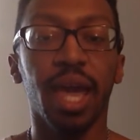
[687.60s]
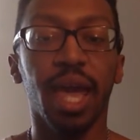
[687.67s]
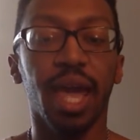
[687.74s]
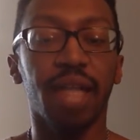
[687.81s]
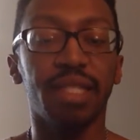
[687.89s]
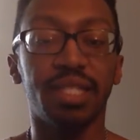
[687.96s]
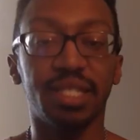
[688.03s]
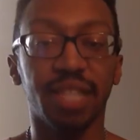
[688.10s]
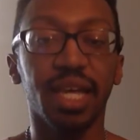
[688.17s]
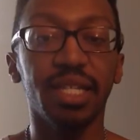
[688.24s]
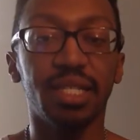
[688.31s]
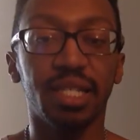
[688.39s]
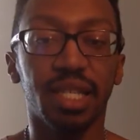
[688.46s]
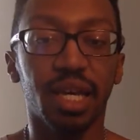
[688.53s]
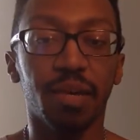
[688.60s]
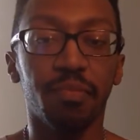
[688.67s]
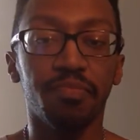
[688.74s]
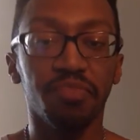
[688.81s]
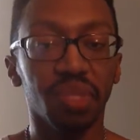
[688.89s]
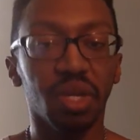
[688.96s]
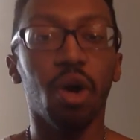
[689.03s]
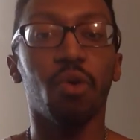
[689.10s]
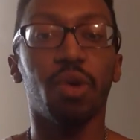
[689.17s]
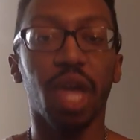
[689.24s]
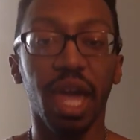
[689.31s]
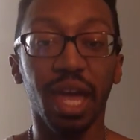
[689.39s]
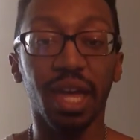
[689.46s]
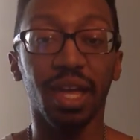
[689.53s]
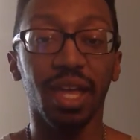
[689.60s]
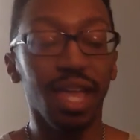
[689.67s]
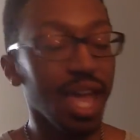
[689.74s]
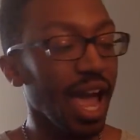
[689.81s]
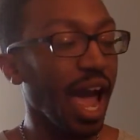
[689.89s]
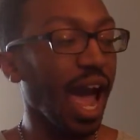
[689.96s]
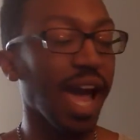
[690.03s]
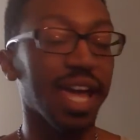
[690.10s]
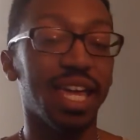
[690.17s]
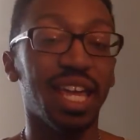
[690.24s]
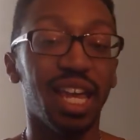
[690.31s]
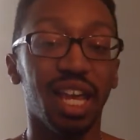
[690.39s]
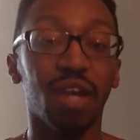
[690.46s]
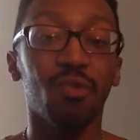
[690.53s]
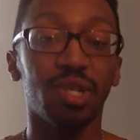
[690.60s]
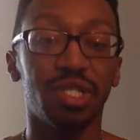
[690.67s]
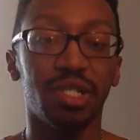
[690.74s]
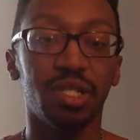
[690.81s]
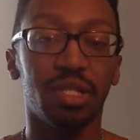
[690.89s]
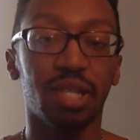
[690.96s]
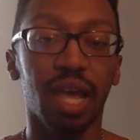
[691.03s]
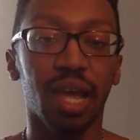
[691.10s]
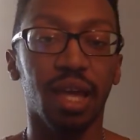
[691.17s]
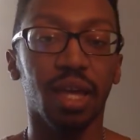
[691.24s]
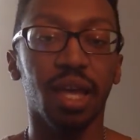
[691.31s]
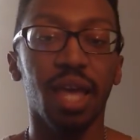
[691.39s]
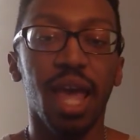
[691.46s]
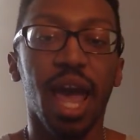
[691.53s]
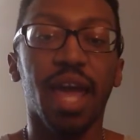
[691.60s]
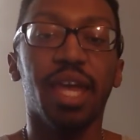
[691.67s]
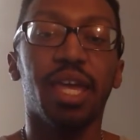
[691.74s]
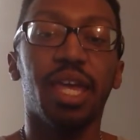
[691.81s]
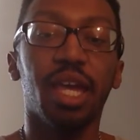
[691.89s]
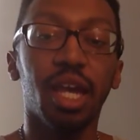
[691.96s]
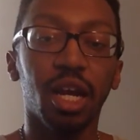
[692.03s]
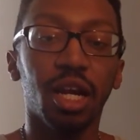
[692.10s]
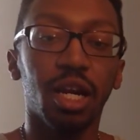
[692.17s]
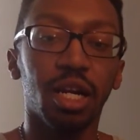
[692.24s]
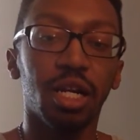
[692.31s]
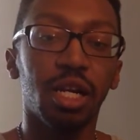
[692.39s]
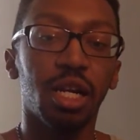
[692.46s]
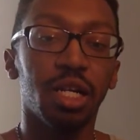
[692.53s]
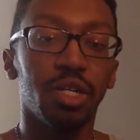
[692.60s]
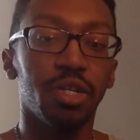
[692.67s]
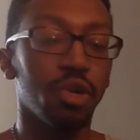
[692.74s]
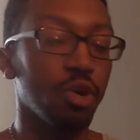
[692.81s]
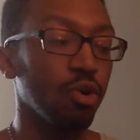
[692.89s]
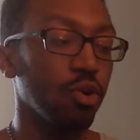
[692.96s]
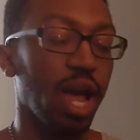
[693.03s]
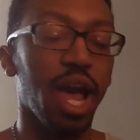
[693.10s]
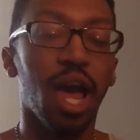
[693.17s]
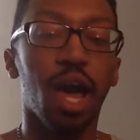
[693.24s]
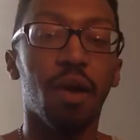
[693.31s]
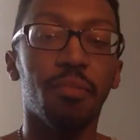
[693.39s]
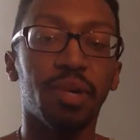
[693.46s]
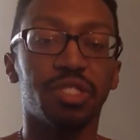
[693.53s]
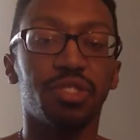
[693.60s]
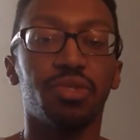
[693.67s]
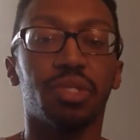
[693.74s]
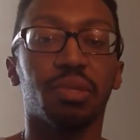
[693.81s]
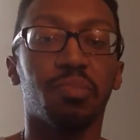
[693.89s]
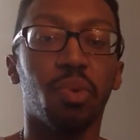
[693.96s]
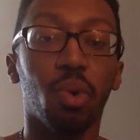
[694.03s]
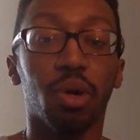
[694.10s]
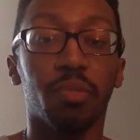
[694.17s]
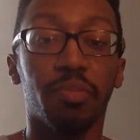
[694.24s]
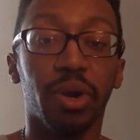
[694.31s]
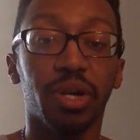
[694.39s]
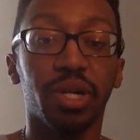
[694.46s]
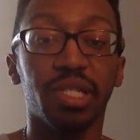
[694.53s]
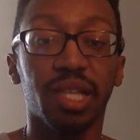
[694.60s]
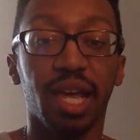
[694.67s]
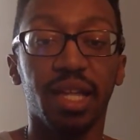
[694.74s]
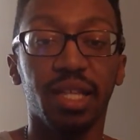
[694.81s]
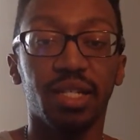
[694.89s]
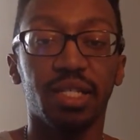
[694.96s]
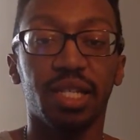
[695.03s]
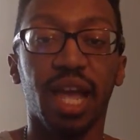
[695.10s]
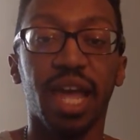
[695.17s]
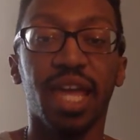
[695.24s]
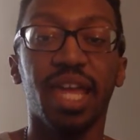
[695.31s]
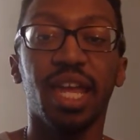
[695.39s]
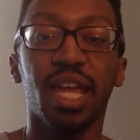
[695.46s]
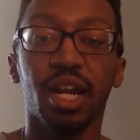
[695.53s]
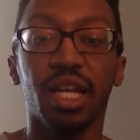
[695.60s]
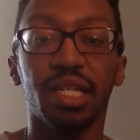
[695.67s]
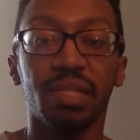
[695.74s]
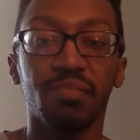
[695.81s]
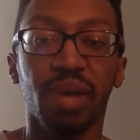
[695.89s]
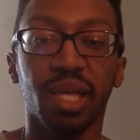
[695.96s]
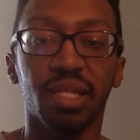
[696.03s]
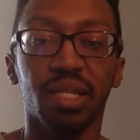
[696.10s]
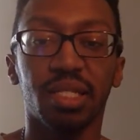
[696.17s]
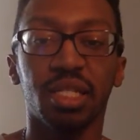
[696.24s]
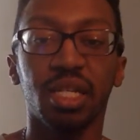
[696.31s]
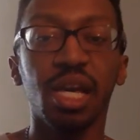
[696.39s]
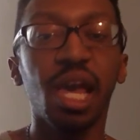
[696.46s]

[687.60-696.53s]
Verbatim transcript: and say to them, okay, I hear what you're saying. I hear, you know, how much you support Bernie Sanders and I hear his message.